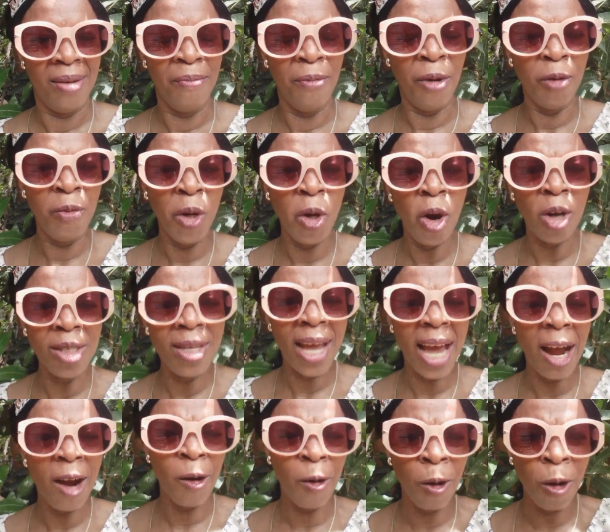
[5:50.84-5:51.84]
But because they
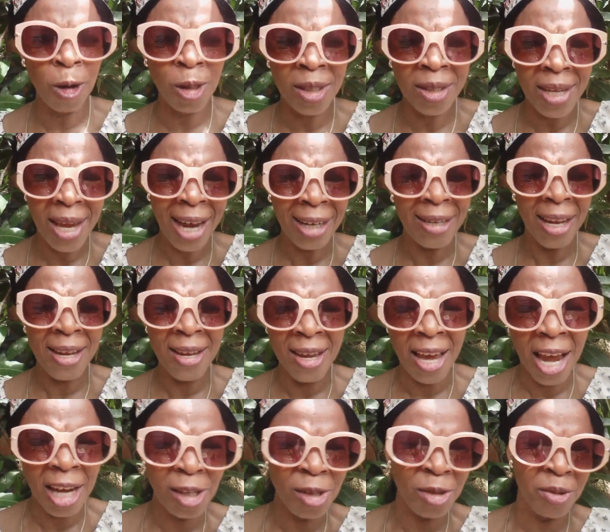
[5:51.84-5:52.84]
are clustered,
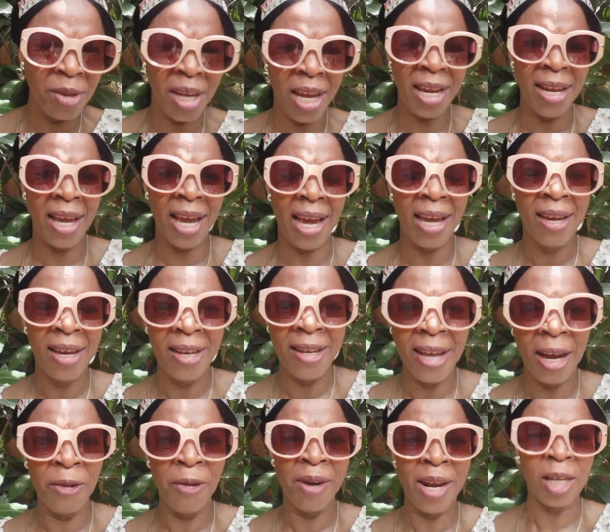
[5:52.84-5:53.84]
engaged together,
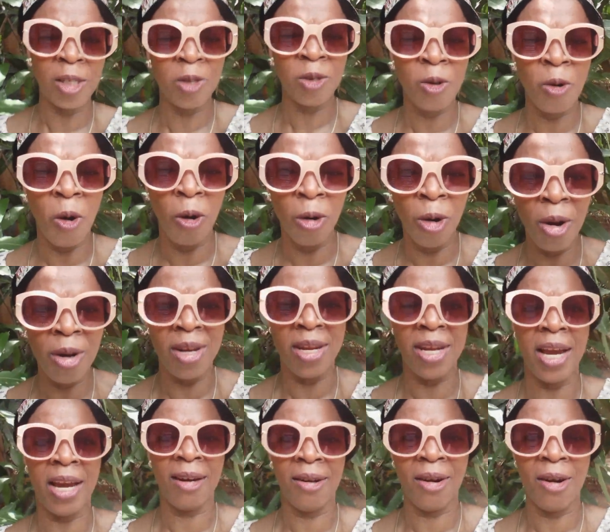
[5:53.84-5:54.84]
they are known as
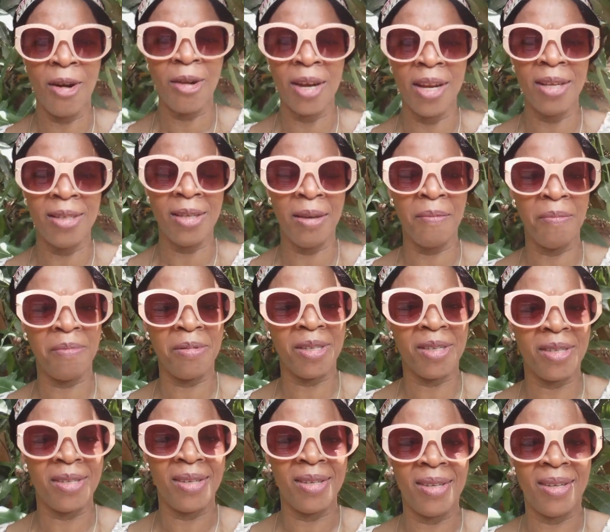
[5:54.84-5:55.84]
colonial
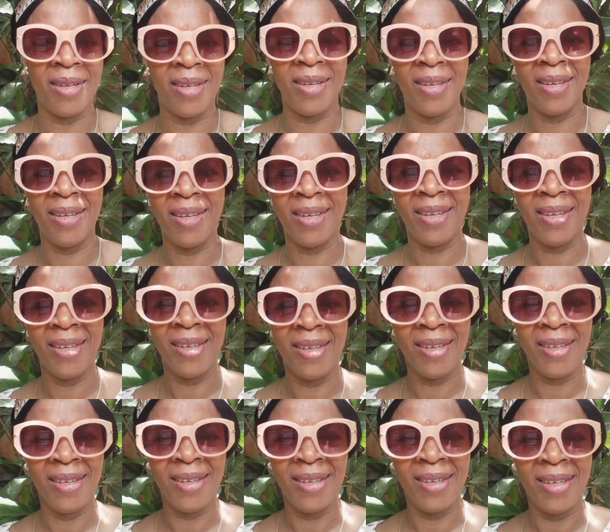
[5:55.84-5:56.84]
organisms.
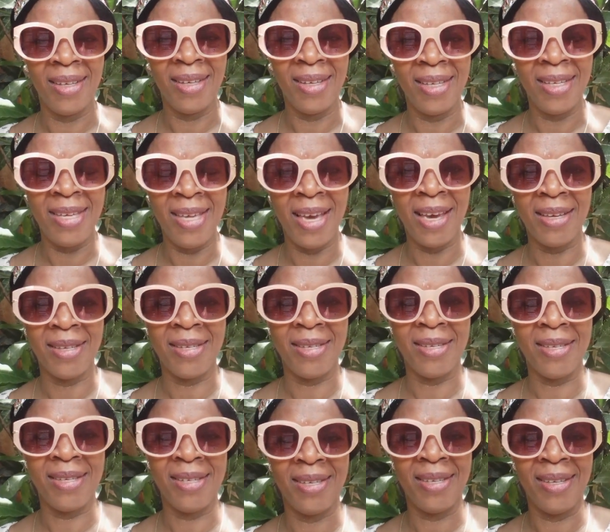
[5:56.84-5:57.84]

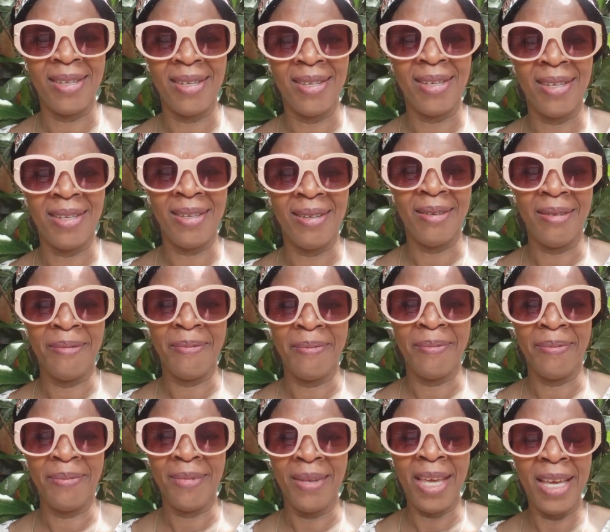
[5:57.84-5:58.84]
Yes.
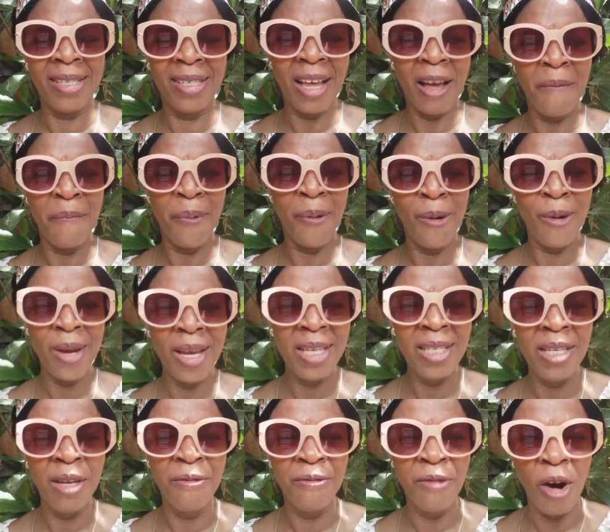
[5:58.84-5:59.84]
Example
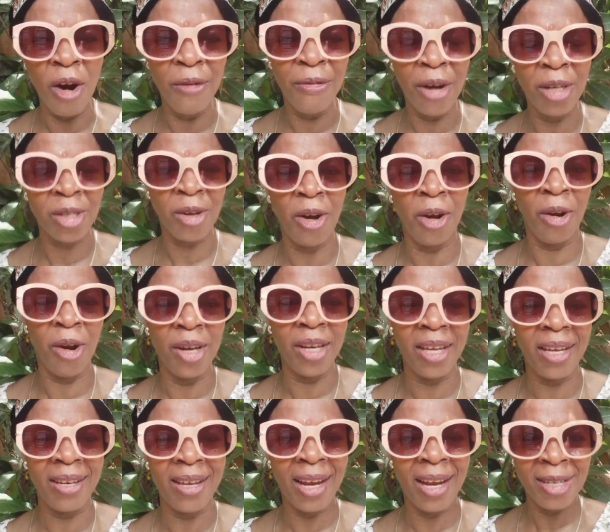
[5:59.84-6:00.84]
is the volvulus
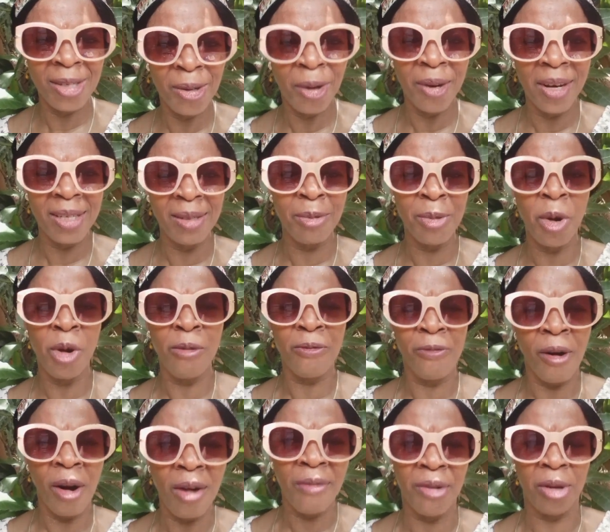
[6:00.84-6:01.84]
colony. is organism called
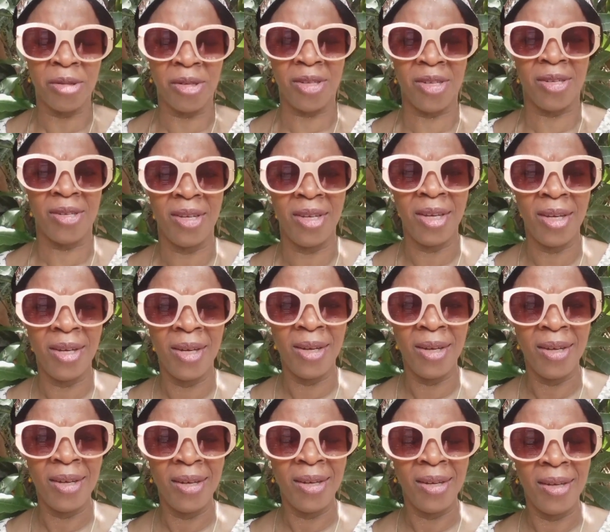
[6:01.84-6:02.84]
volvulus.
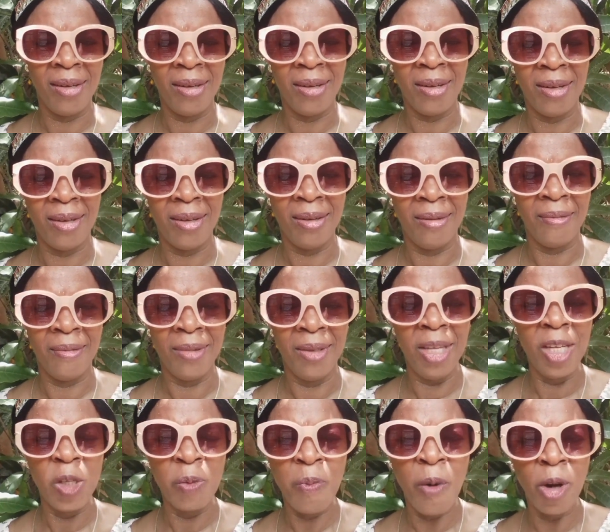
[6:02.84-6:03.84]

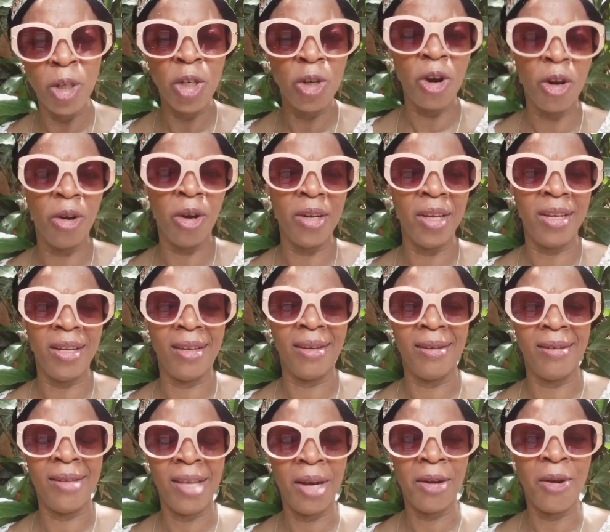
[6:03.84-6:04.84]
The sponge colony.
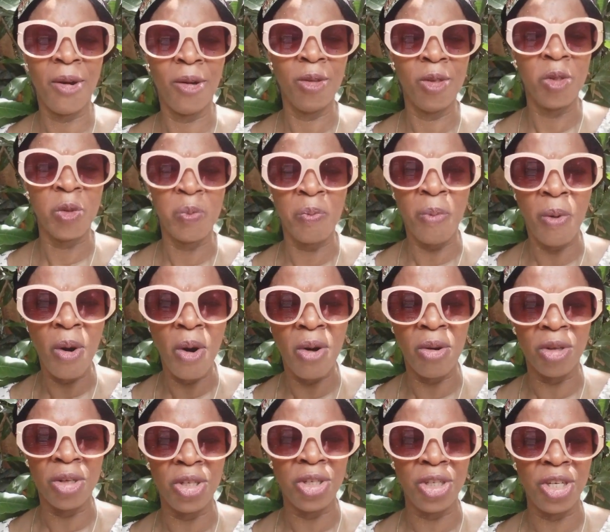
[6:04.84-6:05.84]
They are called
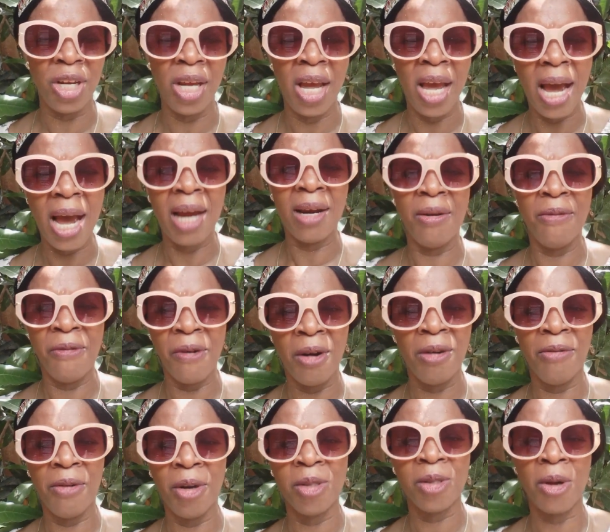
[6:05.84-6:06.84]
sponge and the
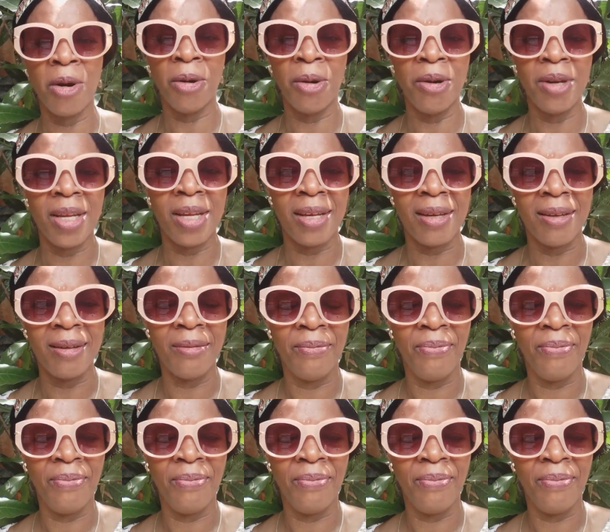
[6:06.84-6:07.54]
volvulus colony.